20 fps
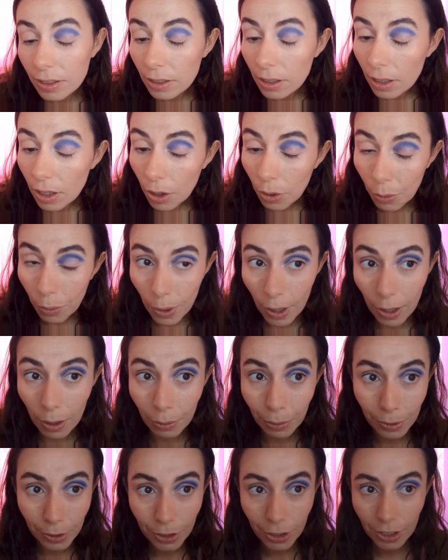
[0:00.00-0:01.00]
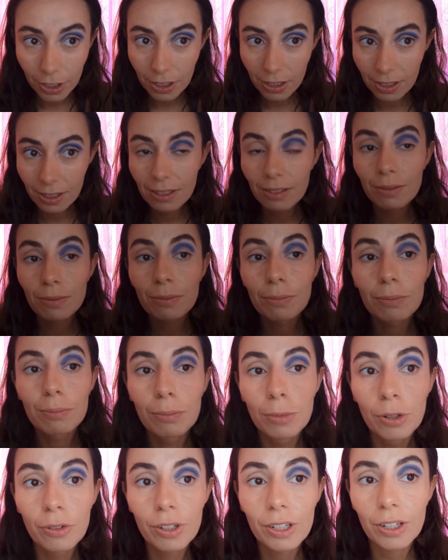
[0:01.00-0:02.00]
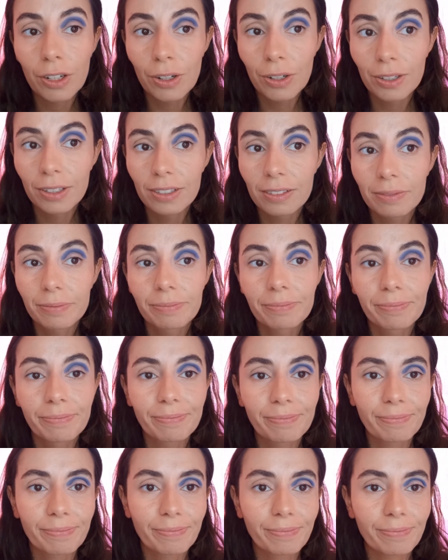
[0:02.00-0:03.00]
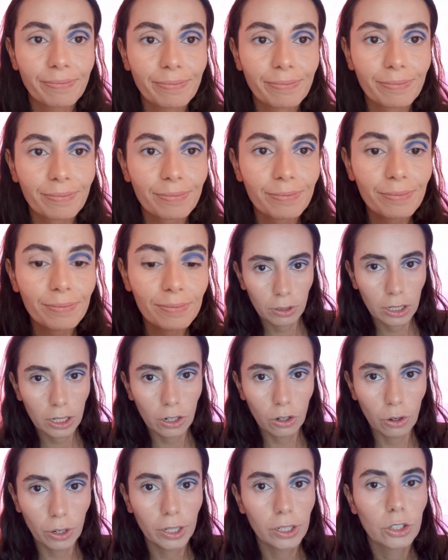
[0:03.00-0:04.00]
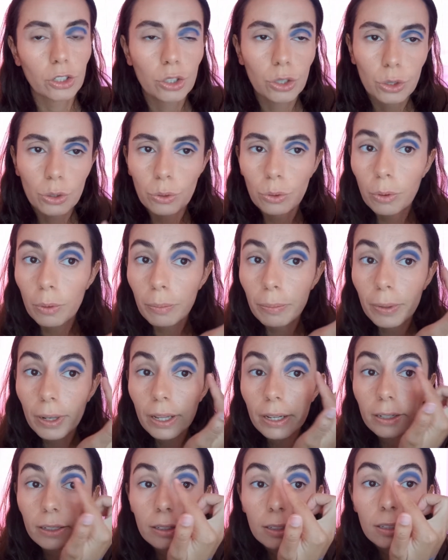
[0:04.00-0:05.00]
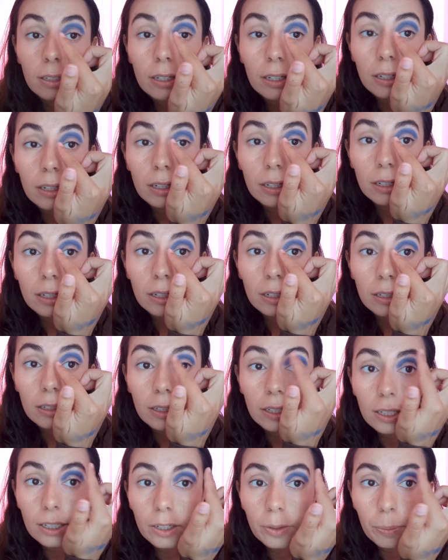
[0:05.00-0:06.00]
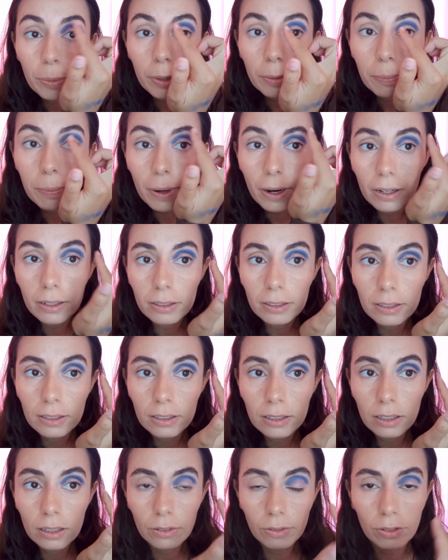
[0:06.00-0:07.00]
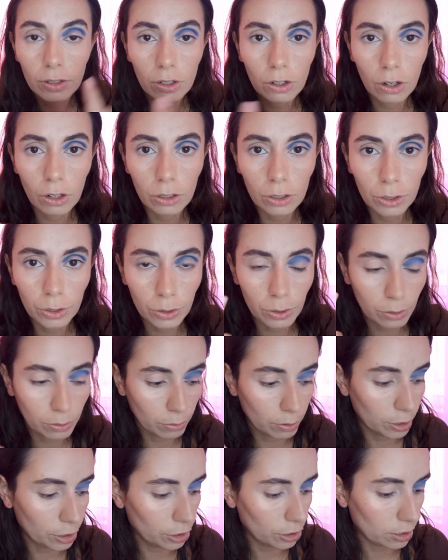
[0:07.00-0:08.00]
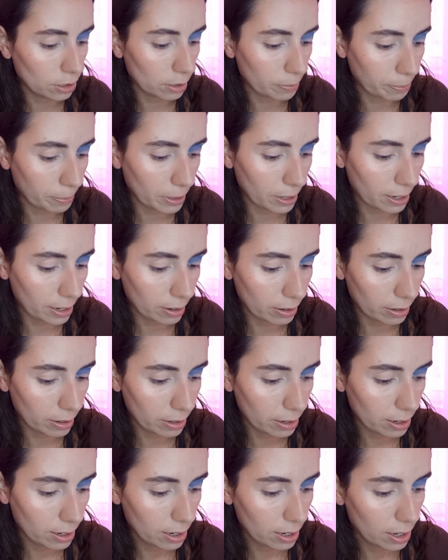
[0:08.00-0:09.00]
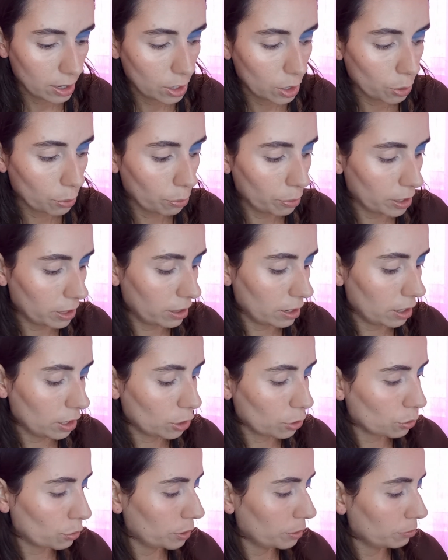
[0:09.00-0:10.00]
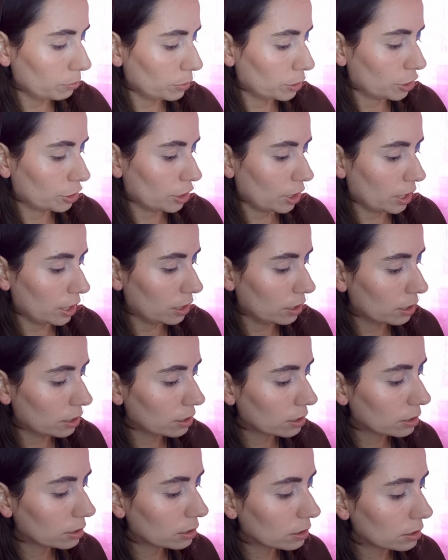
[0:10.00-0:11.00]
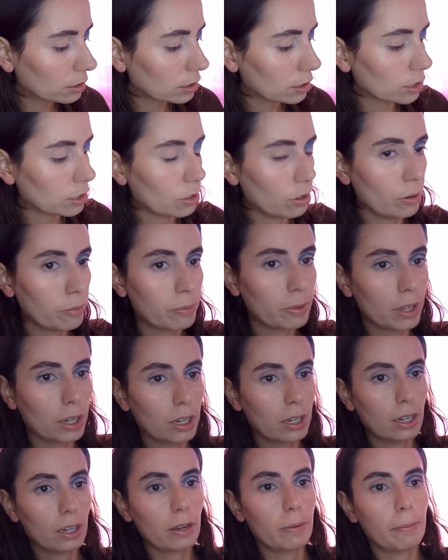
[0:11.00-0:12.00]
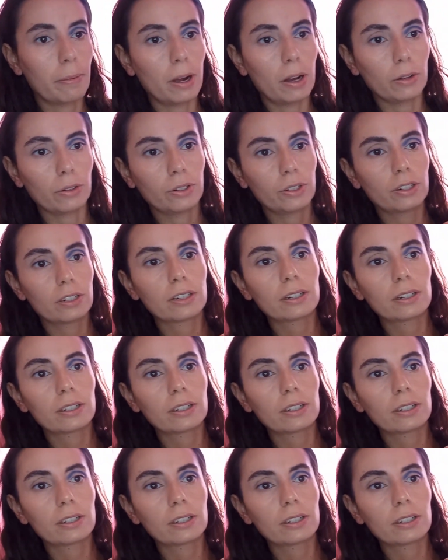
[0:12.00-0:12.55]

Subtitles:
Oh well, we're just moving on. I'm going to blend the upper part of the color we just applied with a cream shade. So I'm thinking about